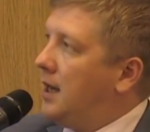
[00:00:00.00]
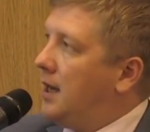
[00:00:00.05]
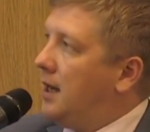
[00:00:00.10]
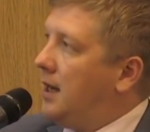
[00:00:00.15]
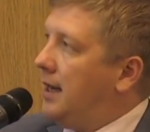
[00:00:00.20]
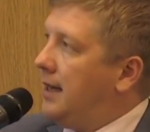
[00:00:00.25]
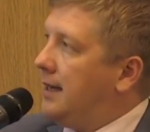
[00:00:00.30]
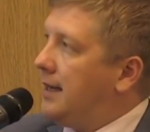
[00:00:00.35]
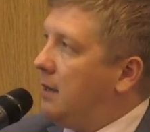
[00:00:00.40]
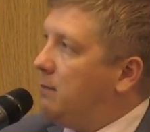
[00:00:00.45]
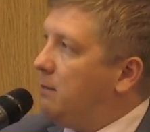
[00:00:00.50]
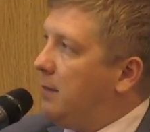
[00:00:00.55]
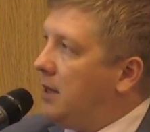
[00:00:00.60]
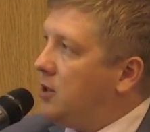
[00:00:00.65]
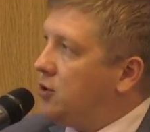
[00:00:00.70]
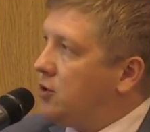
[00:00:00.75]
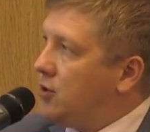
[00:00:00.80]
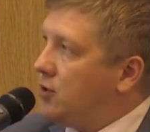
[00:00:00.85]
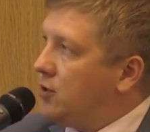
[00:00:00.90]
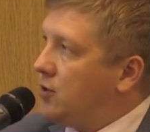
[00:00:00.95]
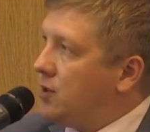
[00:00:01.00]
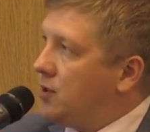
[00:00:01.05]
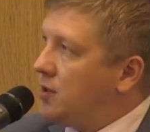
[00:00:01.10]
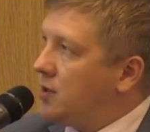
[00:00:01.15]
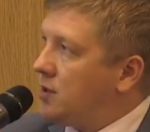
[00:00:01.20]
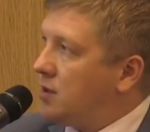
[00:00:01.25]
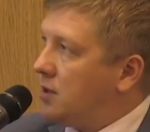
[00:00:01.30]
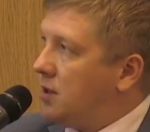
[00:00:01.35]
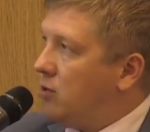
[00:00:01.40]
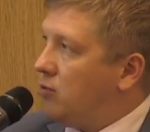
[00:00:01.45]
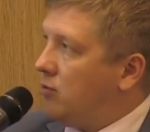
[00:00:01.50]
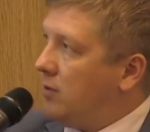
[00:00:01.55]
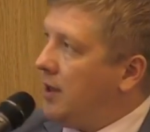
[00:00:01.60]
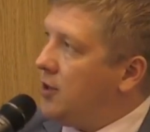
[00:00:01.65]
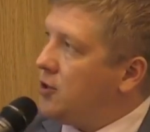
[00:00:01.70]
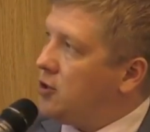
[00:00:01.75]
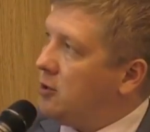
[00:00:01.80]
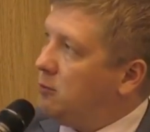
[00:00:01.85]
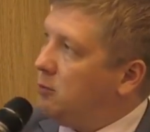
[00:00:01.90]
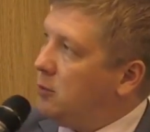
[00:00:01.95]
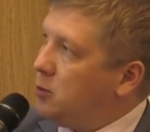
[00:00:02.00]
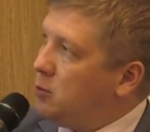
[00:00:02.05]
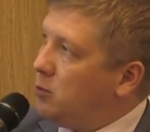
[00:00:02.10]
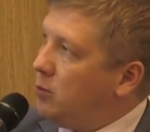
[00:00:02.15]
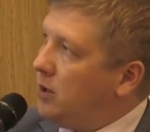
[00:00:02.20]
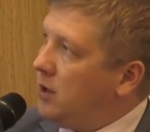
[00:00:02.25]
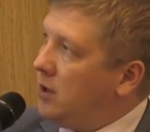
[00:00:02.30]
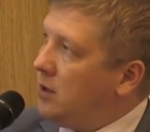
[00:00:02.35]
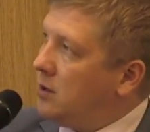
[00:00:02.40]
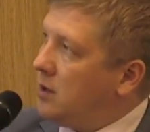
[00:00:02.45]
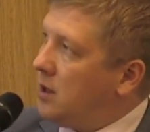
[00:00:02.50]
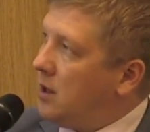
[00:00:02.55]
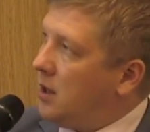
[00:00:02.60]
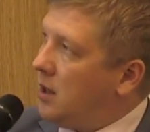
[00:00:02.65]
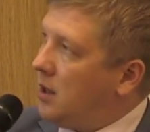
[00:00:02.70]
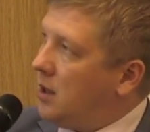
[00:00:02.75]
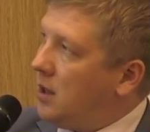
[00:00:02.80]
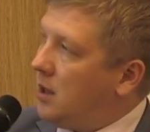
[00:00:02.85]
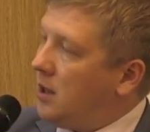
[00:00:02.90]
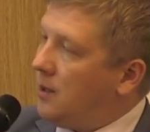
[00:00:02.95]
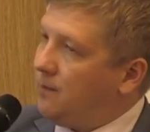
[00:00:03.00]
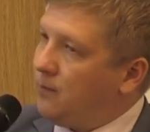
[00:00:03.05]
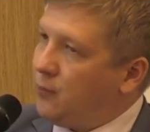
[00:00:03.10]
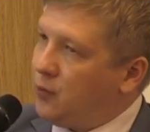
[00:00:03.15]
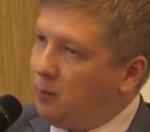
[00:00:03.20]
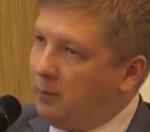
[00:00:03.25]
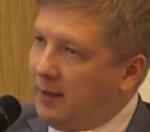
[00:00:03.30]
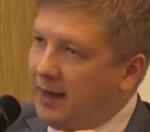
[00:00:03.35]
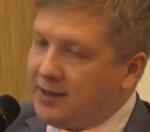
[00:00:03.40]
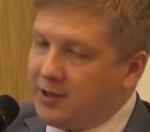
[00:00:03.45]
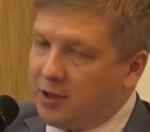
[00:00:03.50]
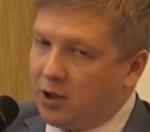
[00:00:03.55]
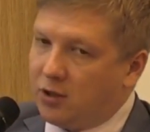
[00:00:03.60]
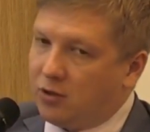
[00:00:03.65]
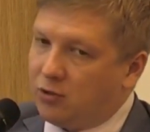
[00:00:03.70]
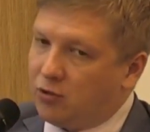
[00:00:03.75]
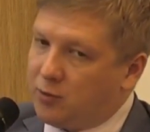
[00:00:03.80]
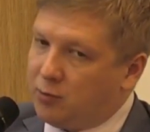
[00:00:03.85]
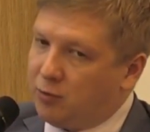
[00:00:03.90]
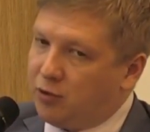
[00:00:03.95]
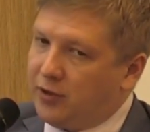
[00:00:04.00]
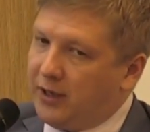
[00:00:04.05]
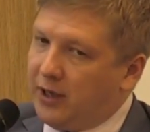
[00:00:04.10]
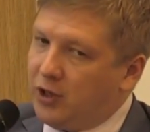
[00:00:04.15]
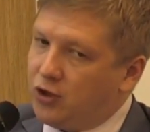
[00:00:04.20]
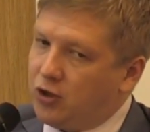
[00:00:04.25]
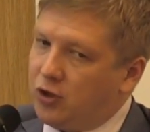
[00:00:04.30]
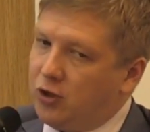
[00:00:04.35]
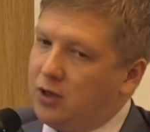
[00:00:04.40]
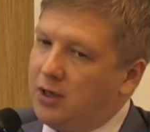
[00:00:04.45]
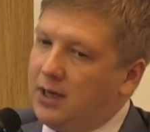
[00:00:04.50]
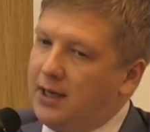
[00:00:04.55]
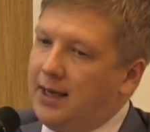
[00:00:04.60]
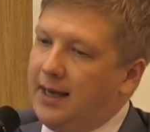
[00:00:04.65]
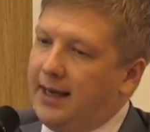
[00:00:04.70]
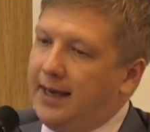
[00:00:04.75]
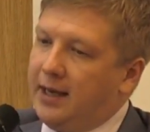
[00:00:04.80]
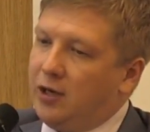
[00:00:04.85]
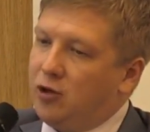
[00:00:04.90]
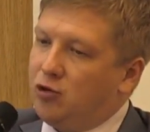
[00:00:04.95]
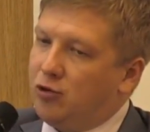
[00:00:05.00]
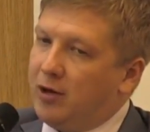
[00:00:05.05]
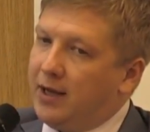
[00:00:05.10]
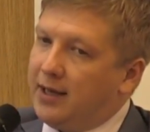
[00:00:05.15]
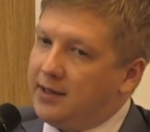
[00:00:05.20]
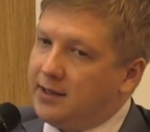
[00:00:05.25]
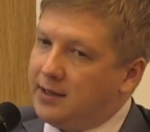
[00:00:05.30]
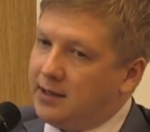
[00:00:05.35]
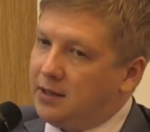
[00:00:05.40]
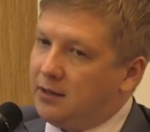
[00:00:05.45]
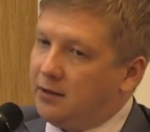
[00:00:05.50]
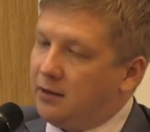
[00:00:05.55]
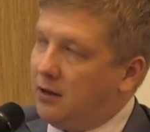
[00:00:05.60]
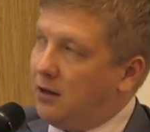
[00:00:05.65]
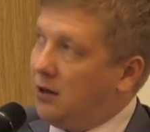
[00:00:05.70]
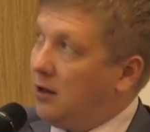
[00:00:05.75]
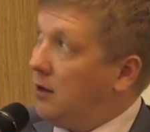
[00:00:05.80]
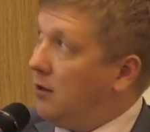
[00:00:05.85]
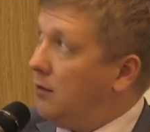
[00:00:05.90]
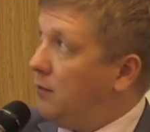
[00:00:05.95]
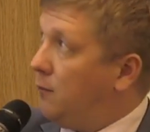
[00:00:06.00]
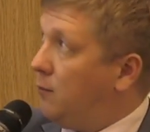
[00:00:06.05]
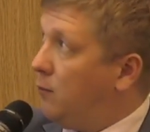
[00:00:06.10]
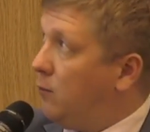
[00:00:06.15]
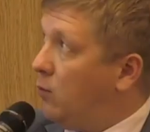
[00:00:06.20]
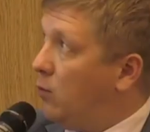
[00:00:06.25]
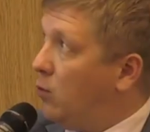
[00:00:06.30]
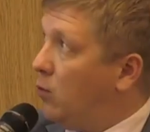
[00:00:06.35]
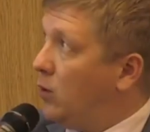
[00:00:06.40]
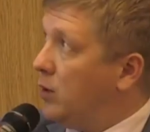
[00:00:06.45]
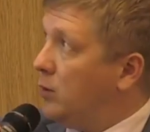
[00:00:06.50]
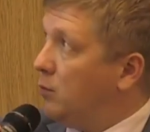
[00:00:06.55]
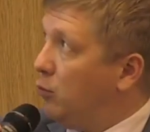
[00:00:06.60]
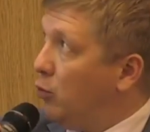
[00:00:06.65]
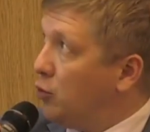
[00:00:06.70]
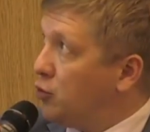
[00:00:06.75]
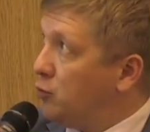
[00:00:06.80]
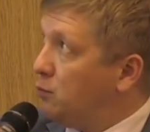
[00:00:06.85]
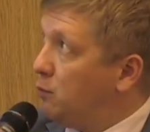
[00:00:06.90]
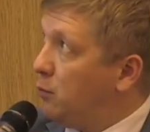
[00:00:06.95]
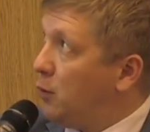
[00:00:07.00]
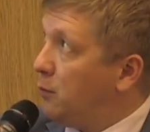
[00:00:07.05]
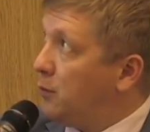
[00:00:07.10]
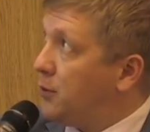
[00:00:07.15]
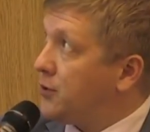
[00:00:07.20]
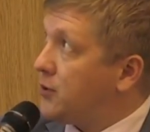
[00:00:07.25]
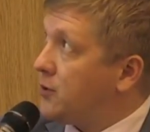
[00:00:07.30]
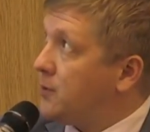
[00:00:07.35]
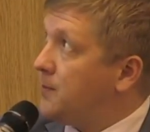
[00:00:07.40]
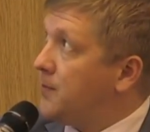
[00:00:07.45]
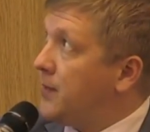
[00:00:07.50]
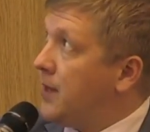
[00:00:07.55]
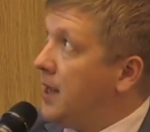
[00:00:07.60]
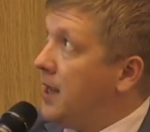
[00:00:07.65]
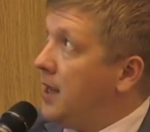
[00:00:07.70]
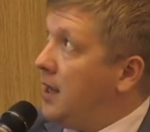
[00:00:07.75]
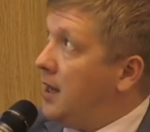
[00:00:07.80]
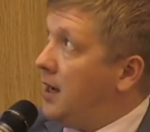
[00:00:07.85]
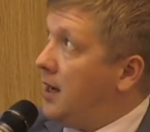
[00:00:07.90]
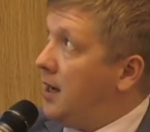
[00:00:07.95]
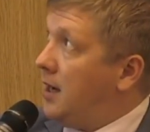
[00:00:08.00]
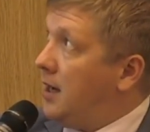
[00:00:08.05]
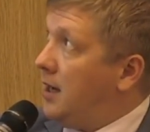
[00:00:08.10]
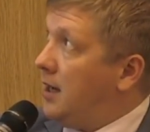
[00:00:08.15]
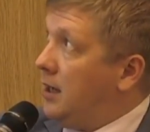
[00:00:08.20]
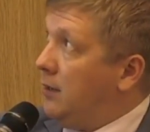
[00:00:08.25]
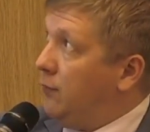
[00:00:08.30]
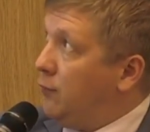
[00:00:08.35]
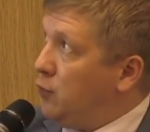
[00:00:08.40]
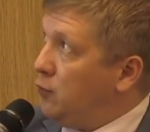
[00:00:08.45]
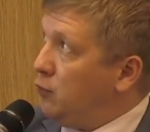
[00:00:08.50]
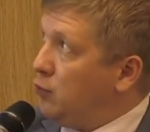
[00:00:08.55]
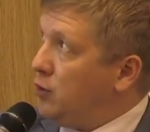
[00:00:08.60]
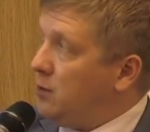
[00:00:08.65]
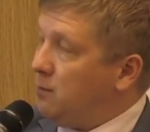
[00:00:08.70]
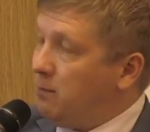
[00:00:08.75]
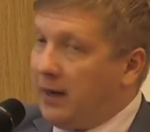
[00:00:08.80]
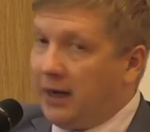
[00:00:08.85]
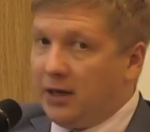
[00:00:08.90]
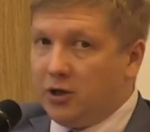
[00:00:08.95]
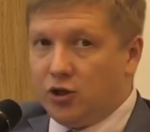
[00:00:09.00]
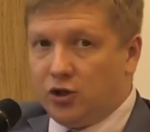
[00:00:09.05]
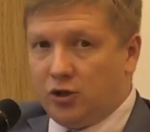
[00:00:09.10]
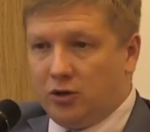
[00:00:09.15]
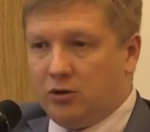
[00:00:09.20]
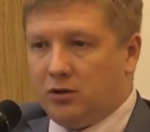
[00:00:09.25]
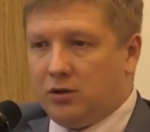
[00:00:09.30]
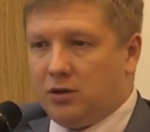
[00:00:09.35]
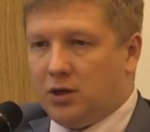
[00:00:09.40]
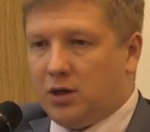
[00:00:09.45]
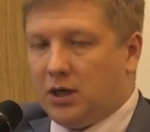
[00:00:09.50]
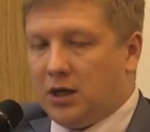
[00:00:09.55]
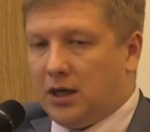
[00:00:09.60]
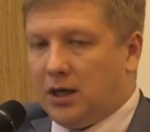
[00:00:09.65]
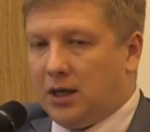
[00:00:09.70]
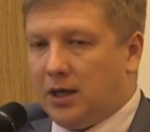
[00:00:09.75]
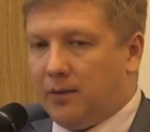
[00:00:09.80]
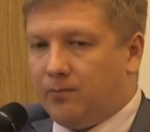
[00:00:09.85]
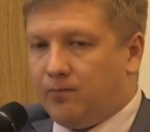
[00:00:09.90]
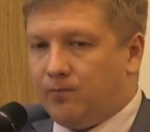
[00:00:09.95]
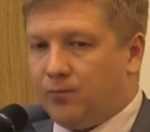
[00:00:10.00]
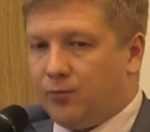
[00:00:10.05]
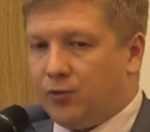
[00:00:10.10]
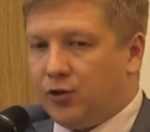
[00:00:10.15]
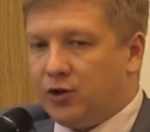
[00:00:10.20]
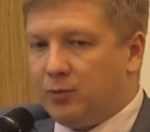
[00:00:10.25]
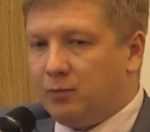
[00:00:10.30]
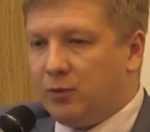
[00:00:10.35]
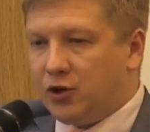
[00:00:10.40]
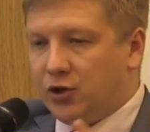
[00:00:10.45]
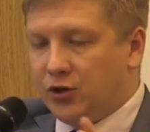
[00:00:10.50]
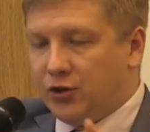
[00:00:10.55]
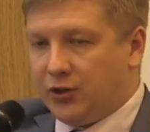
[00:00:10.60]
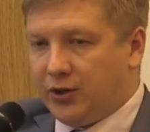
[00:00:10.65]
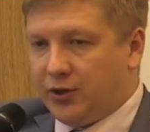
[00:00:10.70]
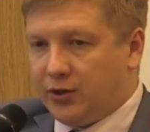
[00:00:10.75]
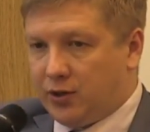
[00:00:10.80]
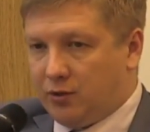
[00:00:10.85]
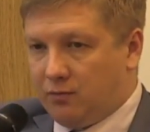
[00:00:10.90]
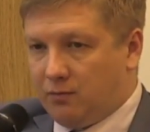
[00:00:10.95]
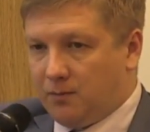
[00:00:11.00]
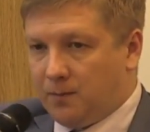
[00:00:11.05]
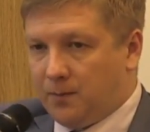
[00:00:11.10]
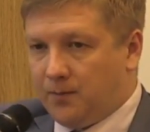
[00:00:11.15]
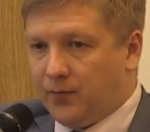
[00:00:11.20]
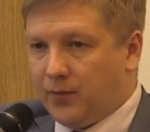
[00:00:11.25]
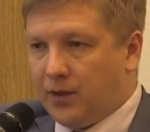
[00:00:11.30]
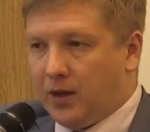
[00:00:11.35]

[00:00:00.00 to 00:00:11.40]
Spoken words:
And I mentioned this relation between domestic transportation and transit for important purpose. If you would imagine a transmission system